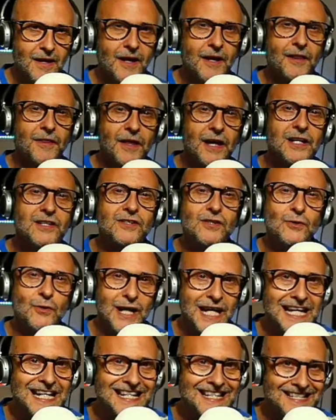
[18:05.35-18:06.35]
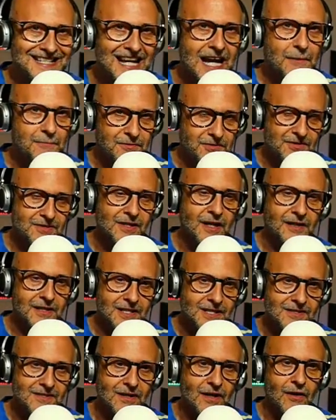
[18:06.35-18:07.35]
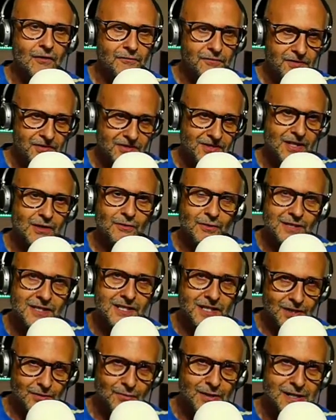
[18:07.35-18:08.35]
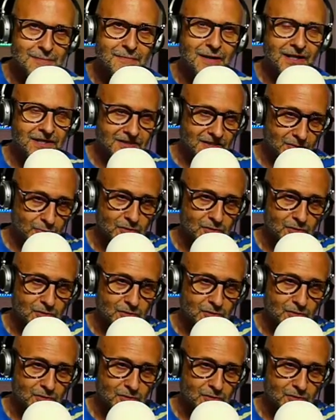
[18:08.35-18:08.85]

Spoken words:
they do in-depth studies of the Series 3 mixers,